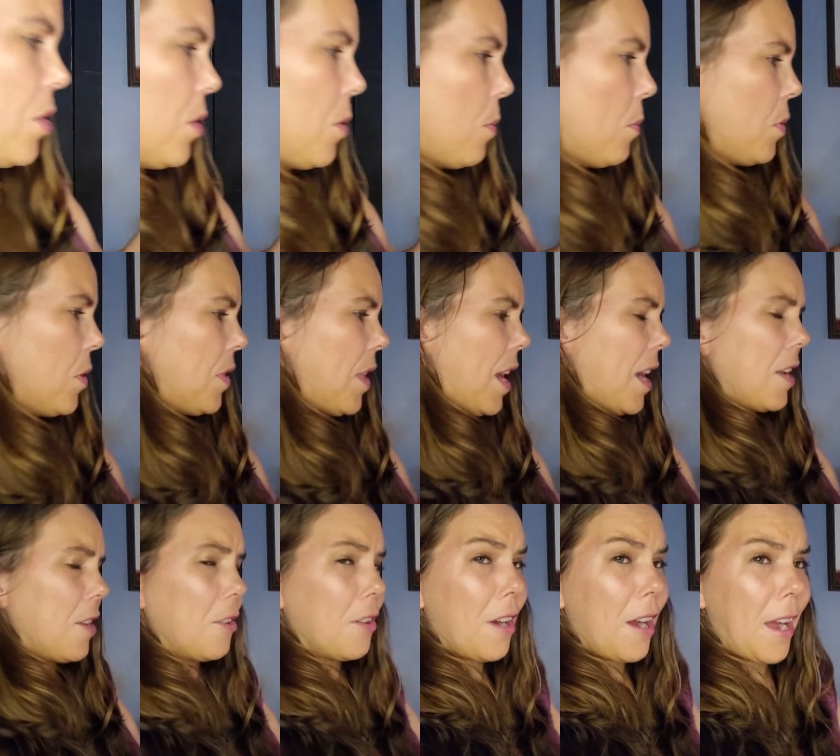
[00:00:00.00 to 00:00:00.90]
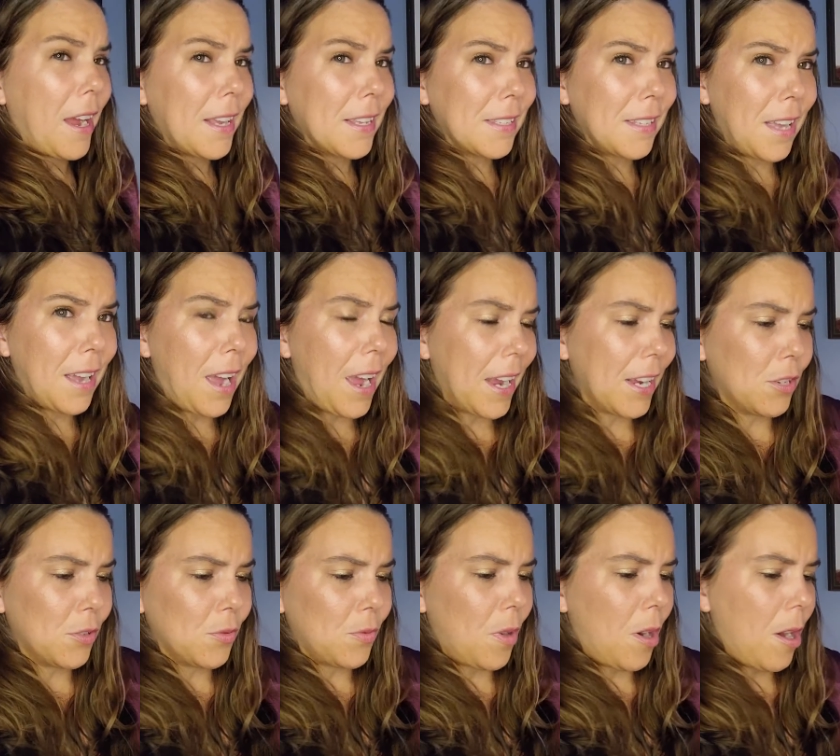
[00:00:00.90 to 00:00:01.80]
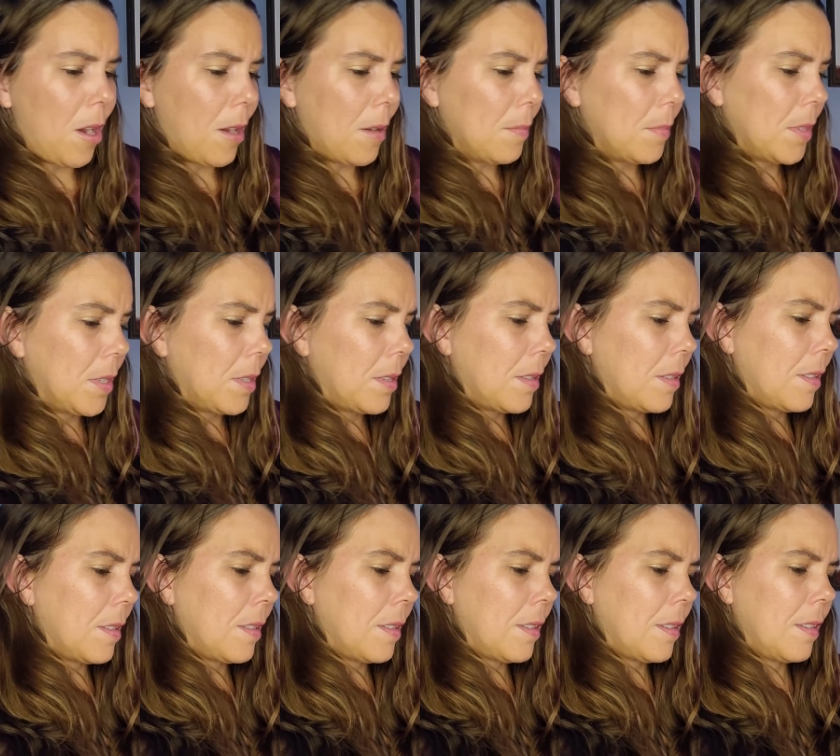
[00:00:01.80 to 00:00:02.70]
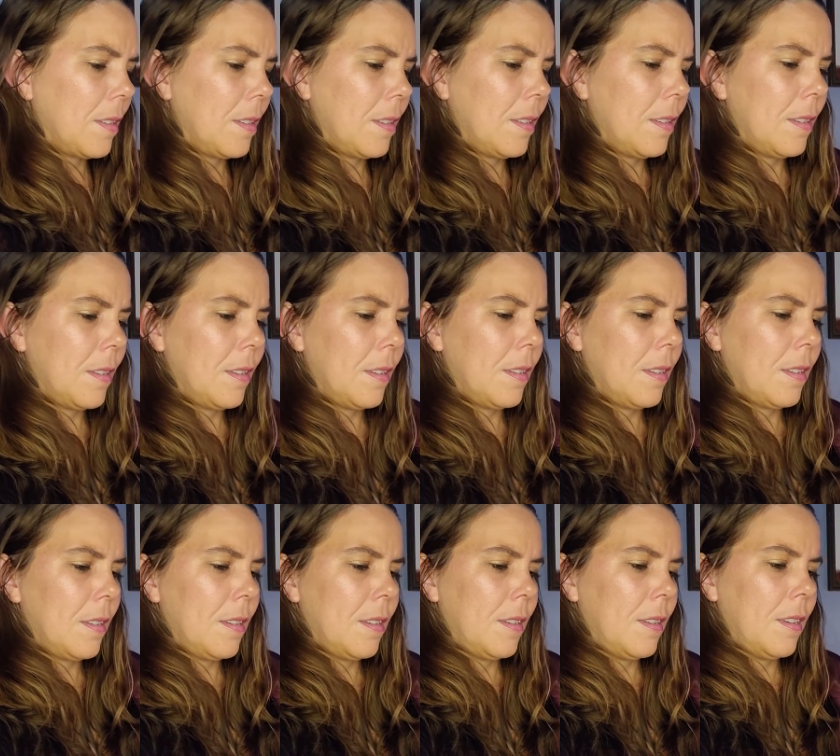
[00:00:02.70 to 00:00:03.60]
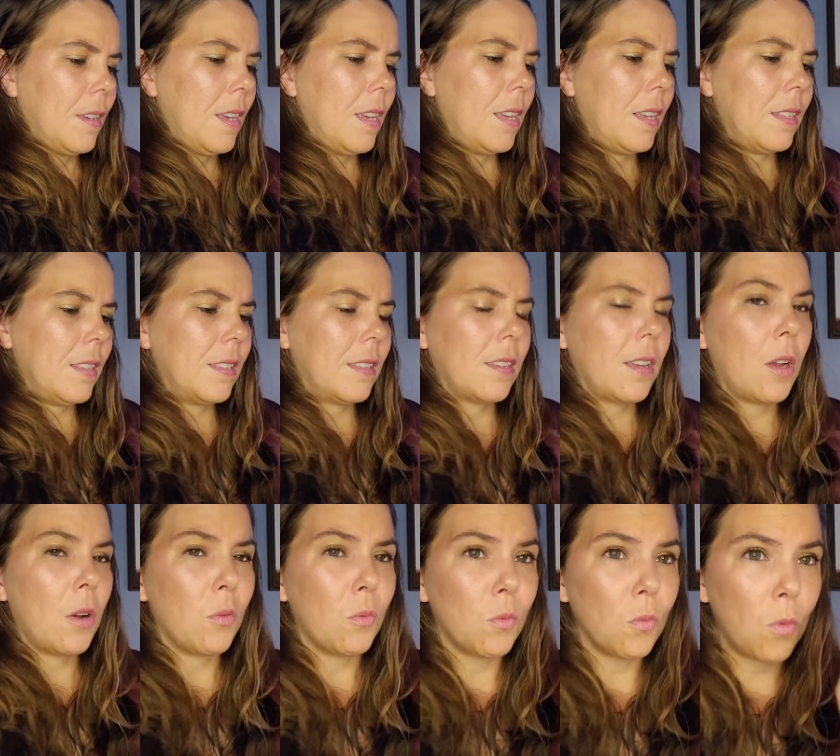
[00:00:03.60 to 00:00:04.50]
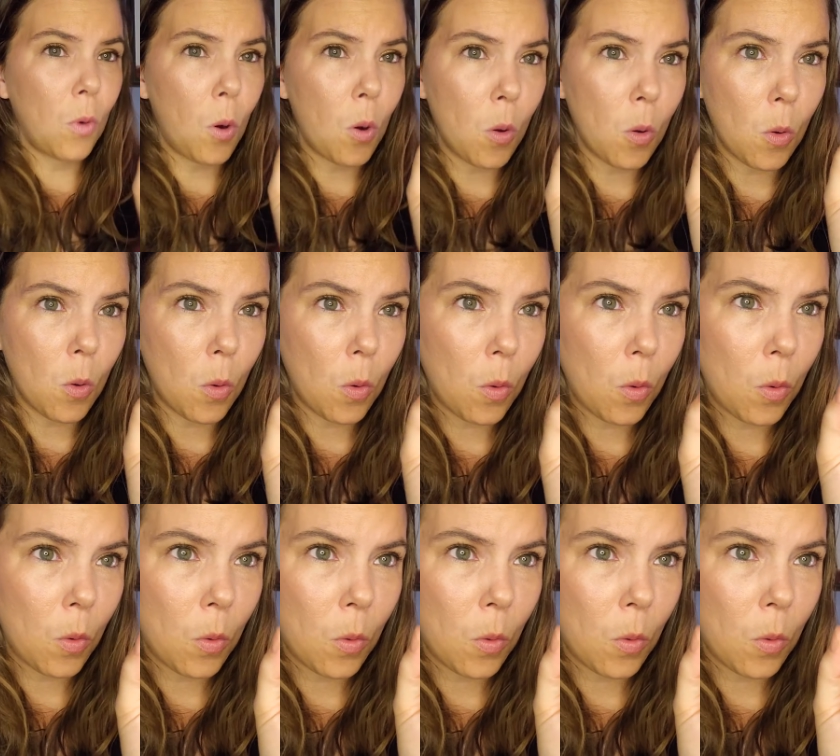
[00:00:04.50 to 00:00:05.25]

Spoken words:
don't put that in your eye. It's not eye drops. It's a roll,